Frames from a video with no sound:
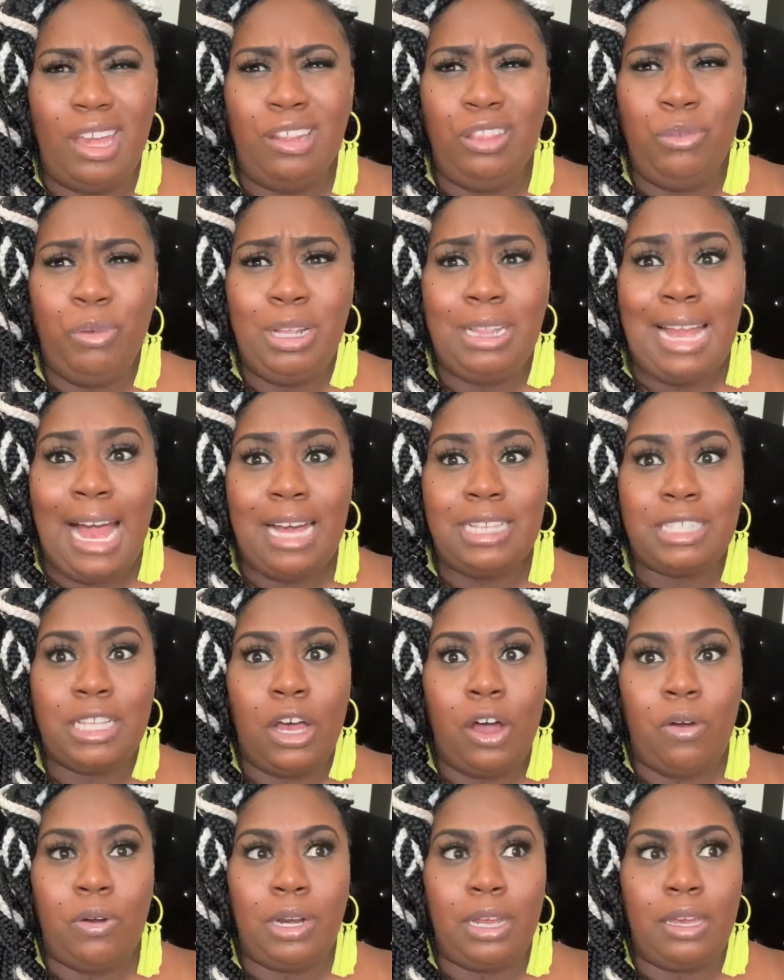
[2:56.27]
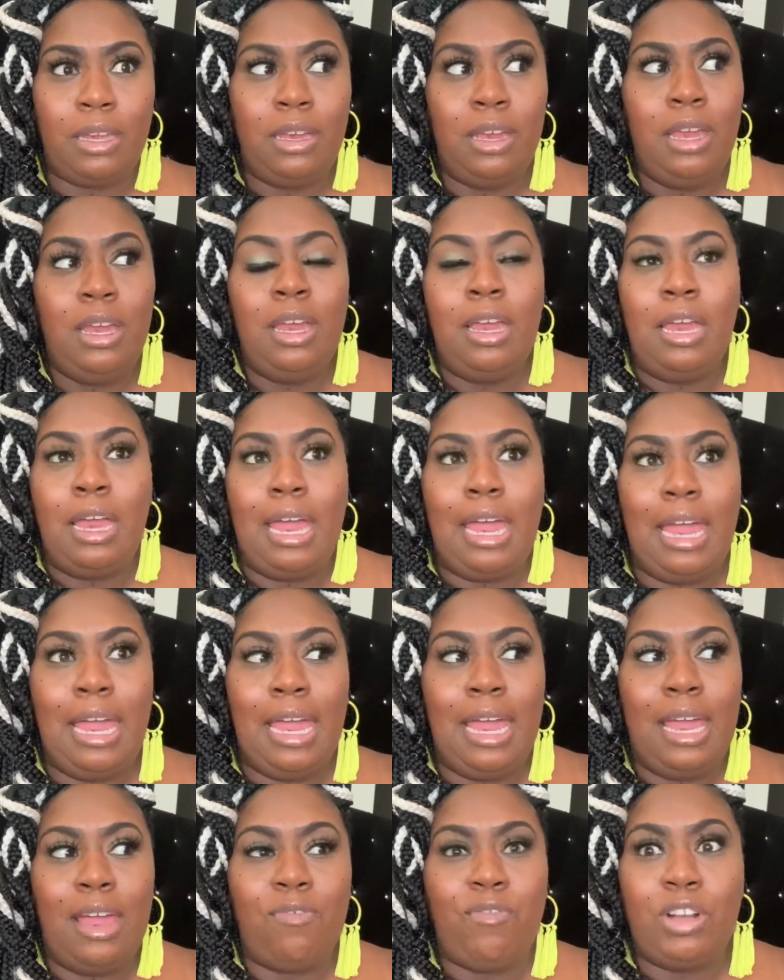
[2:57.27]
$3,000 on it.
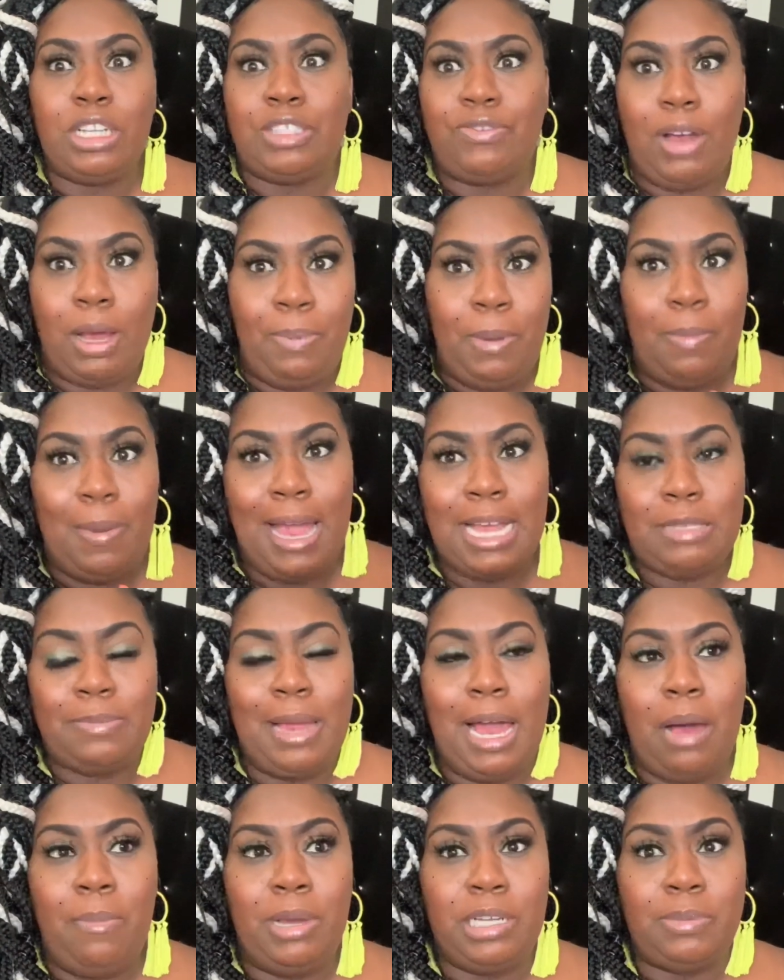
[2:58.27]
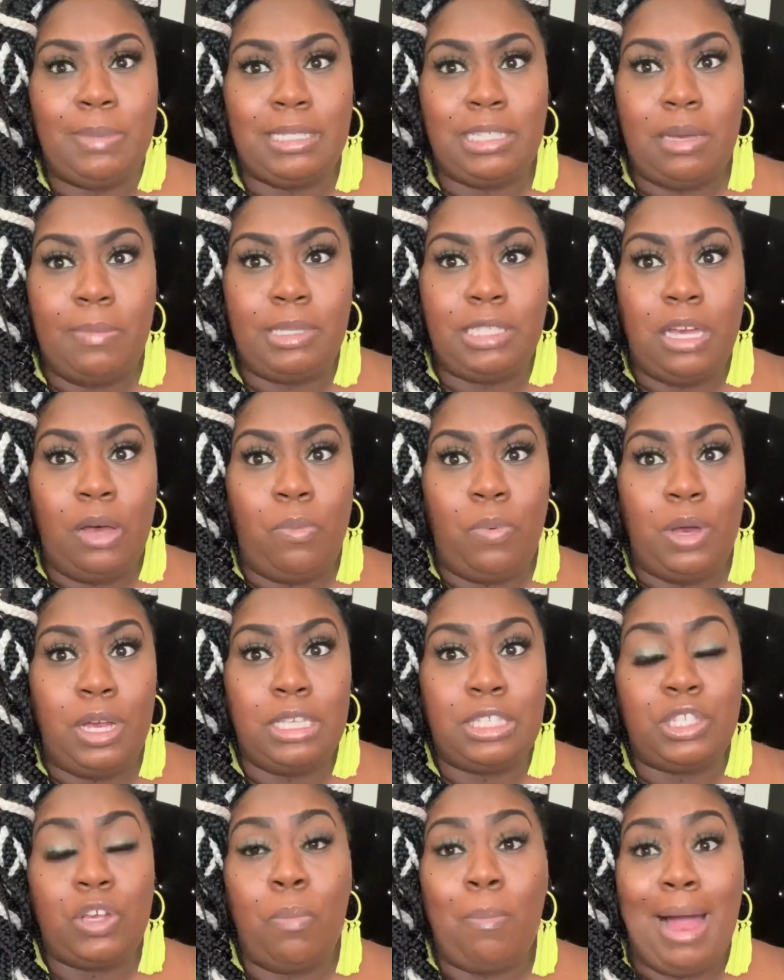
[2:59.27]
And first of all, people asked me how much my tummy tuck
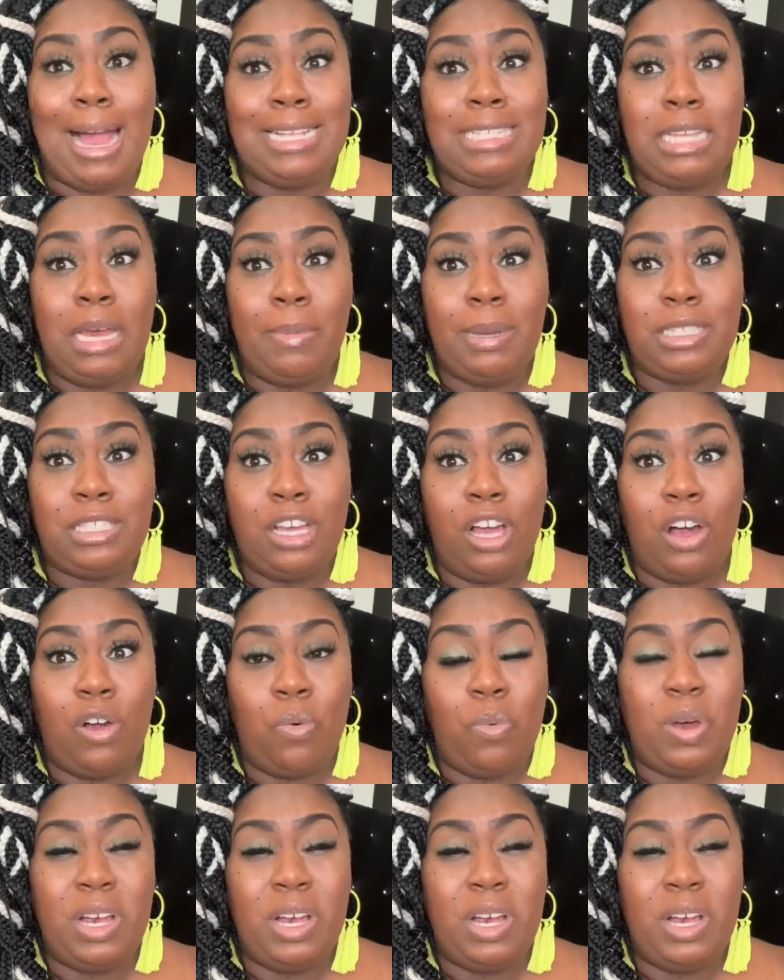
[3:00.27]
was. So my tummy tuck